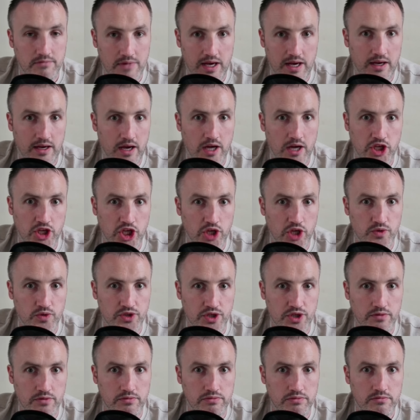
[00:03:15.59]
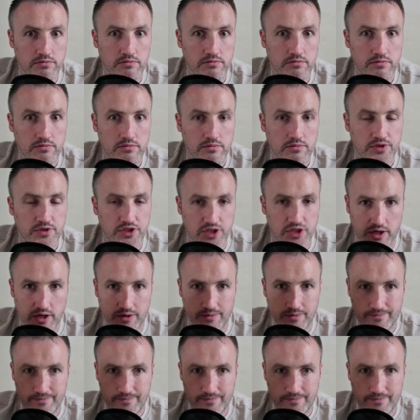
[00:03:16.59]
at Q School. So